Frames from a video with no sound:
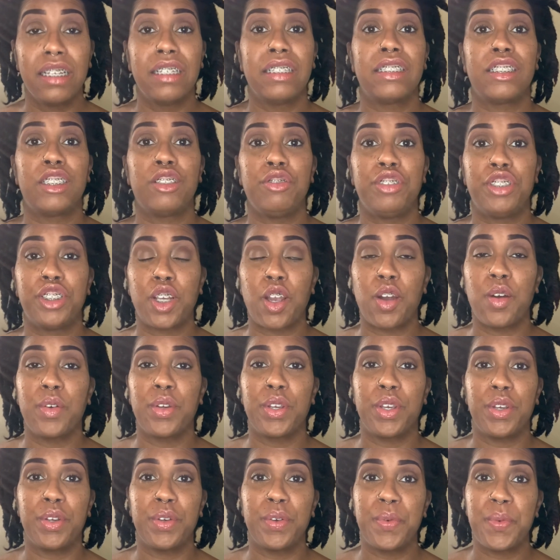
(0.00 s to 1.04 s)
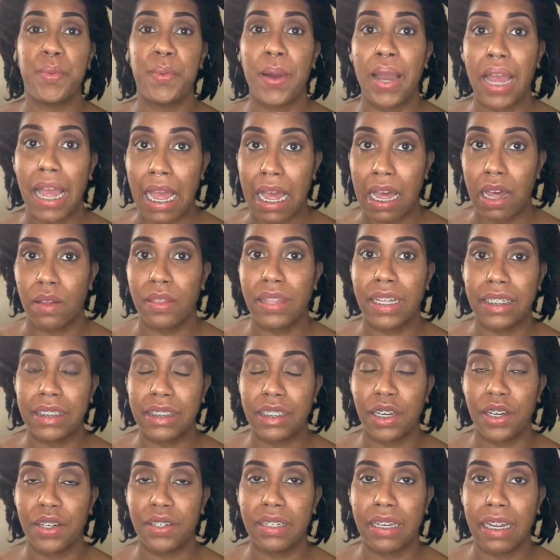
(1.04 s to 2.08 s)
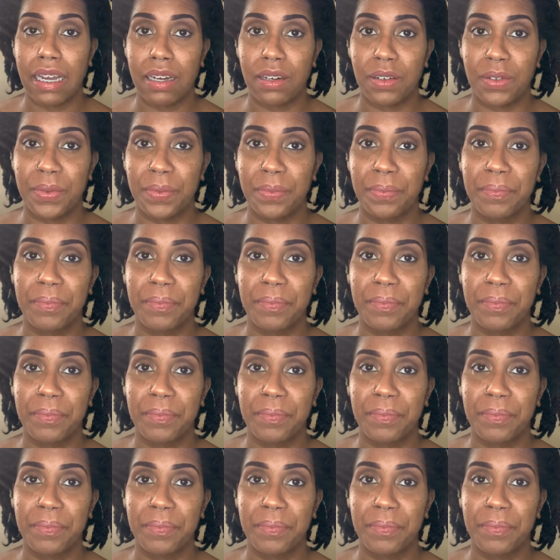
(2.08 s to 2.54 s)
to show you how they turned out.